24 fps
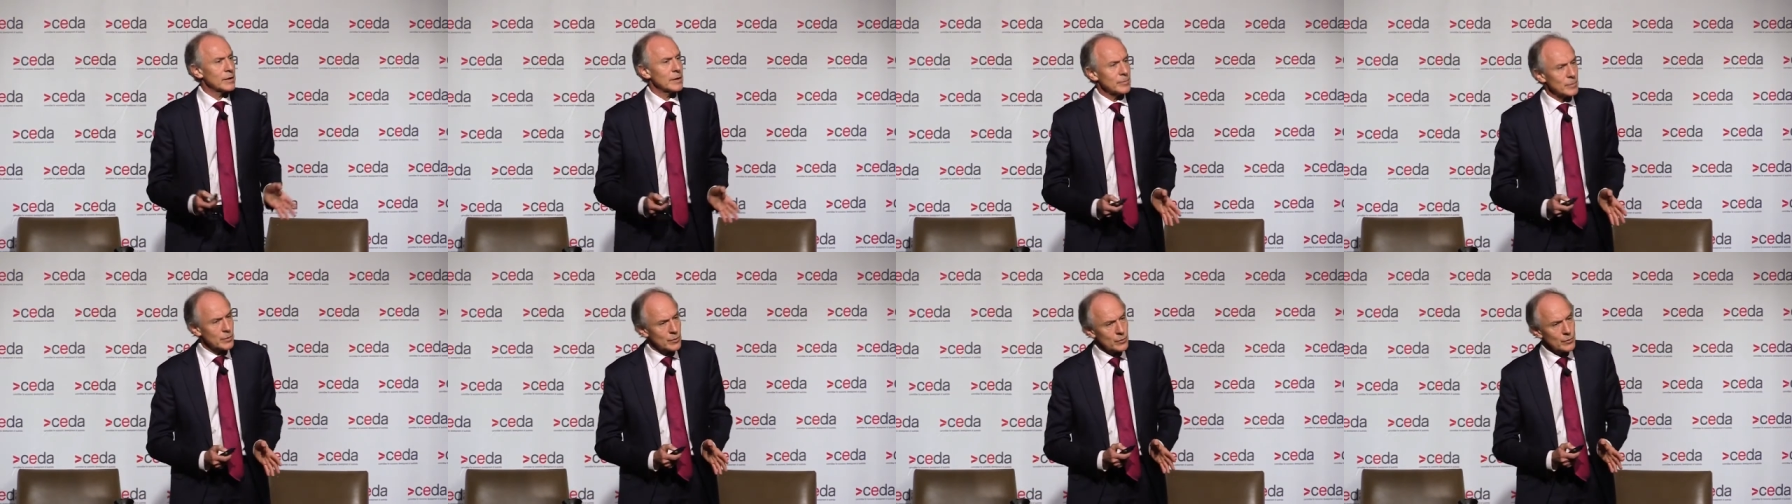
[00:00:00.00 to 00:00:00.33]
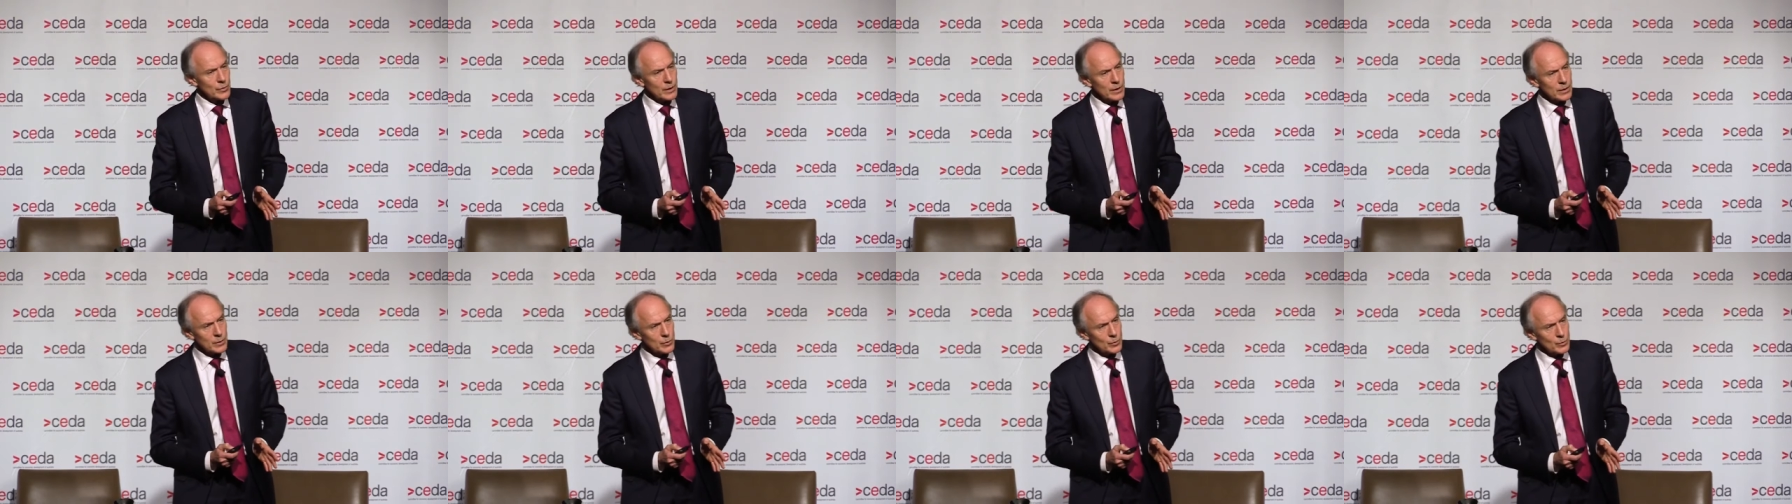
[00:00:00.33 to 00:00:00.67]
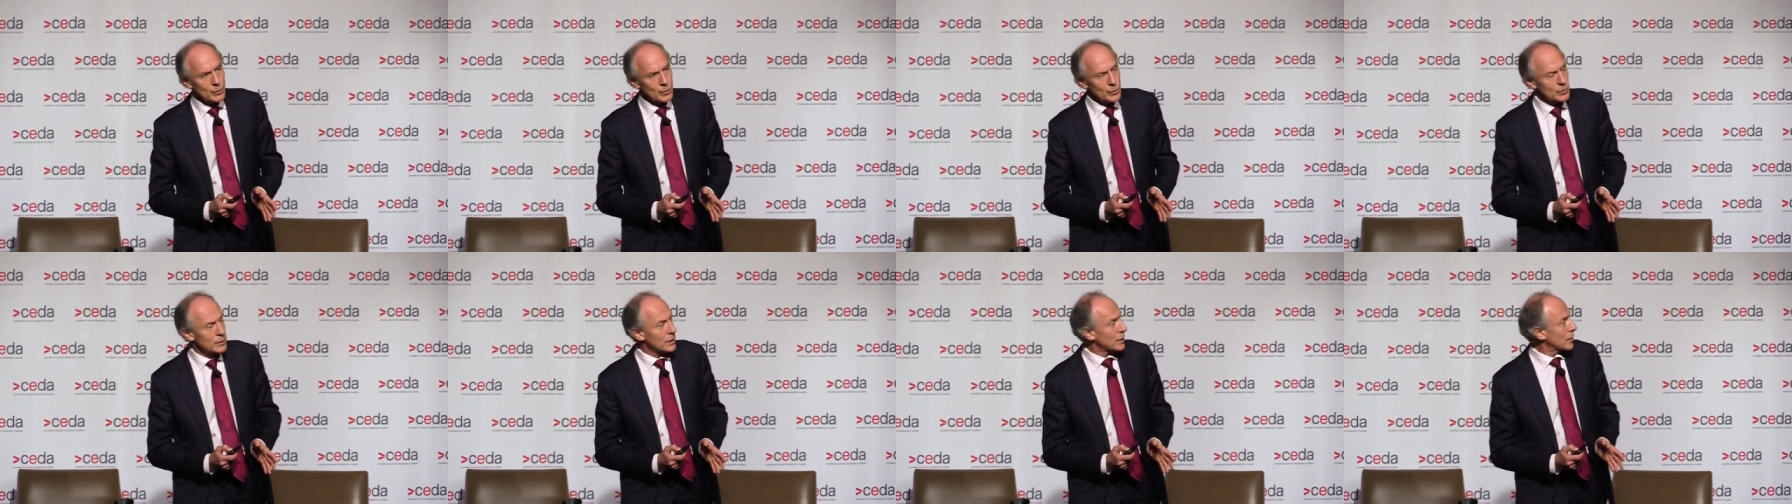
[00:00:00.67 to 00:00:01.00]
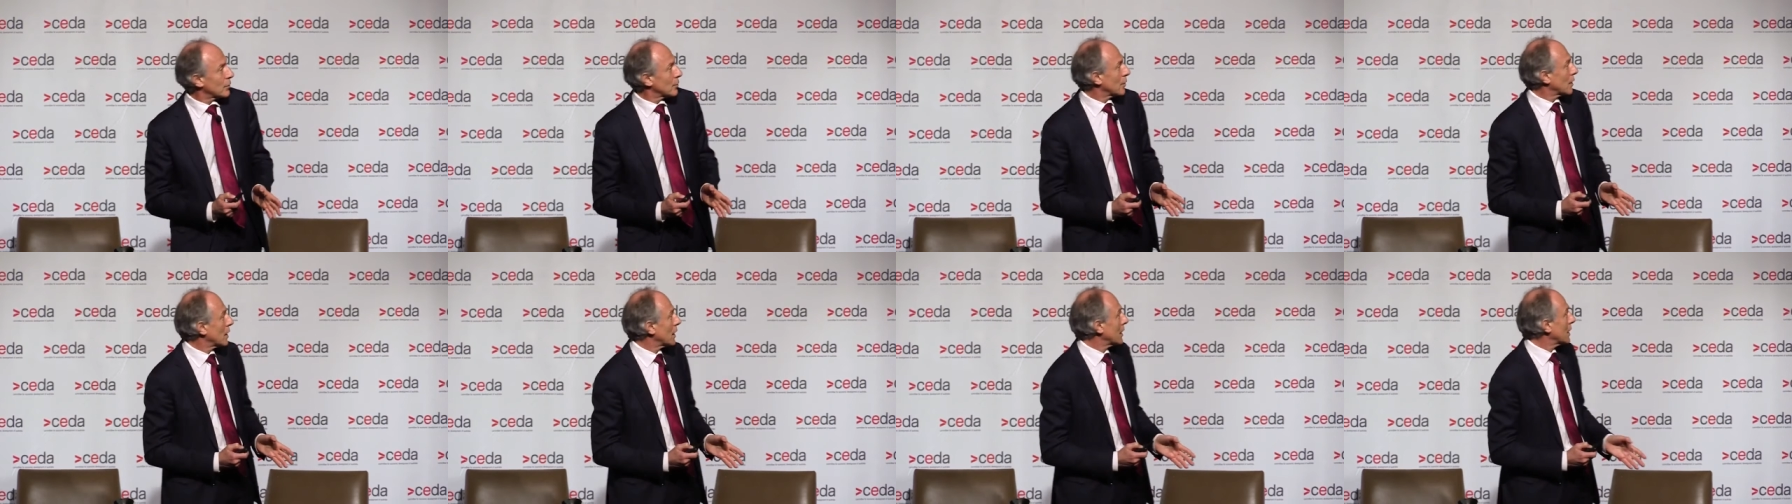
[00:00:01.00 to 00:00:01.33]
governments around the world
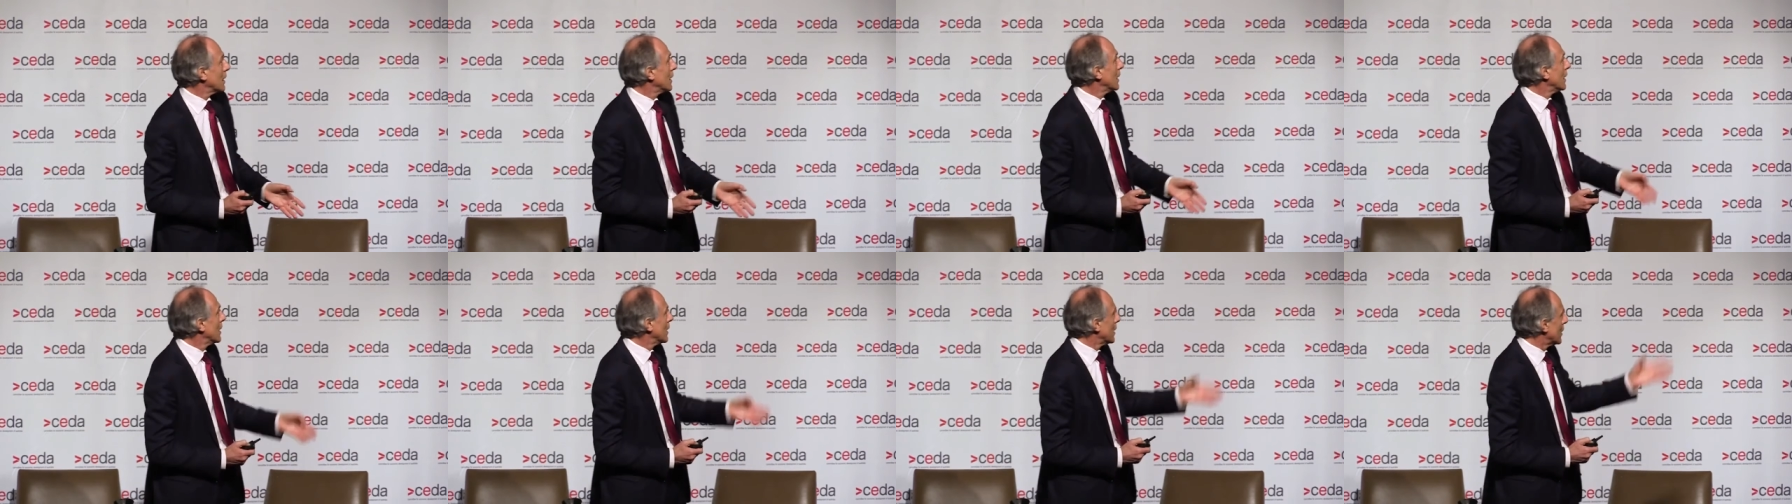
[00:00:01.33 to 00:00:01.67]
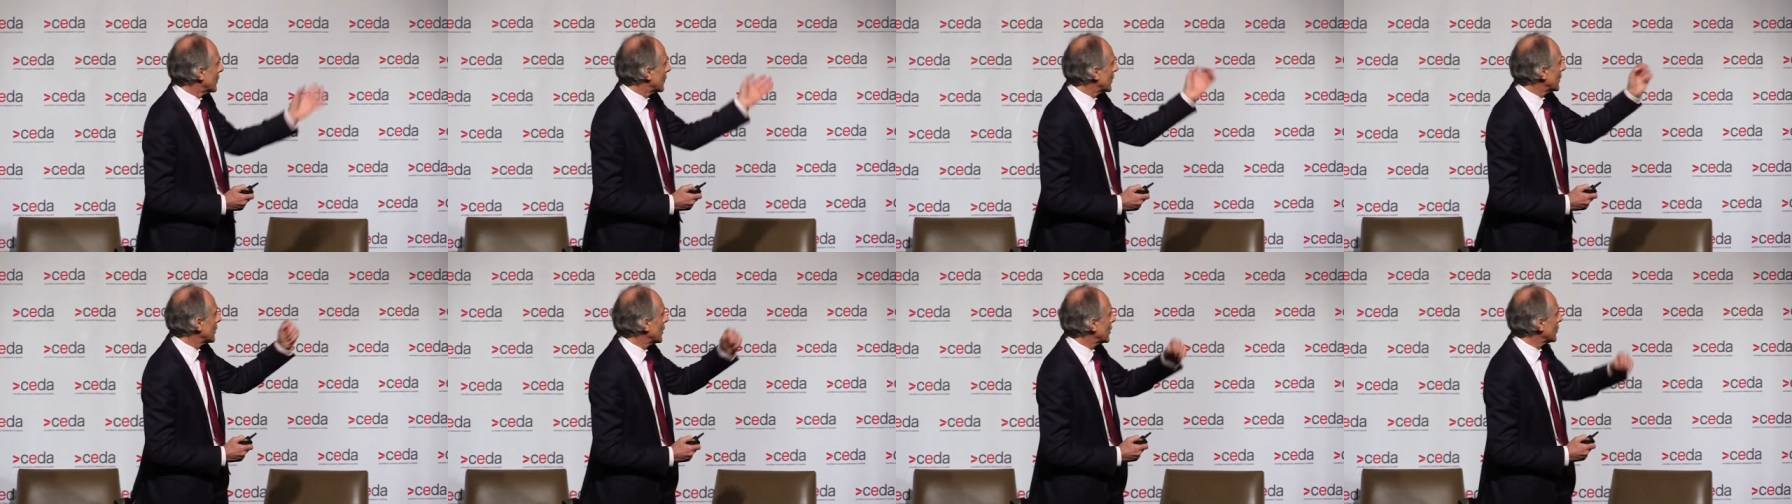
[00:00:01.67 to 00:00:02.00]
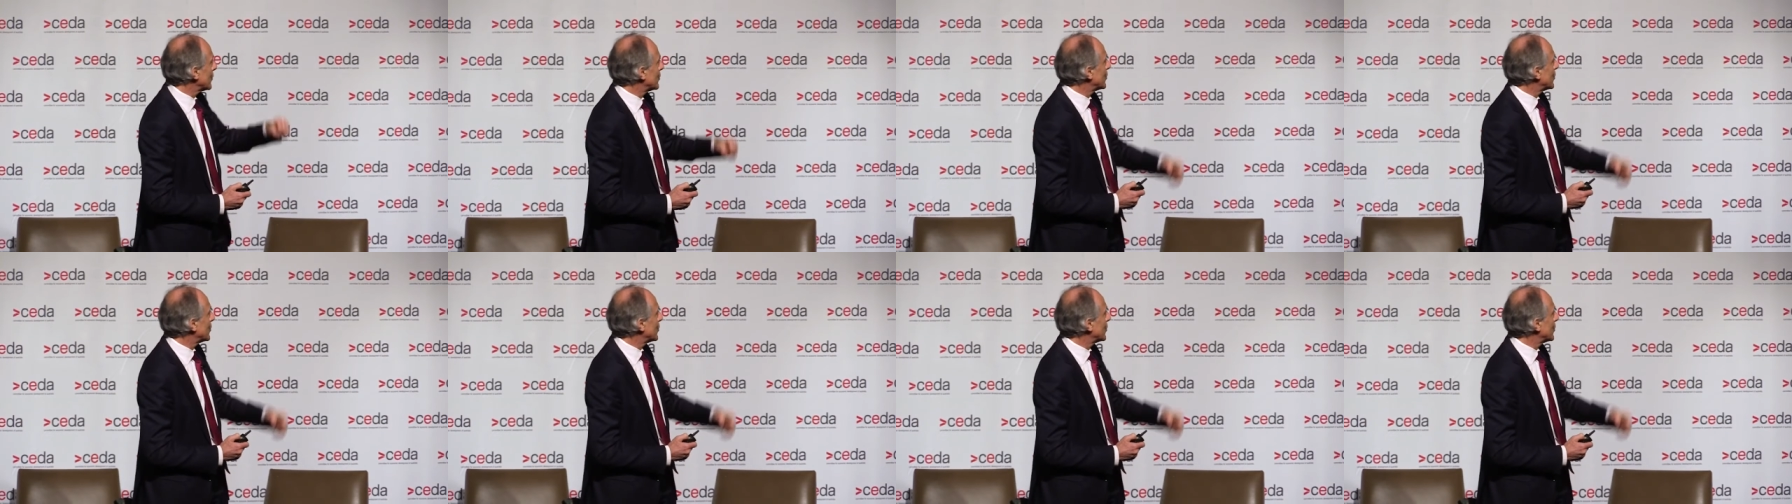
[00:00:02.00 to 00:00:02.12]
get it right, then I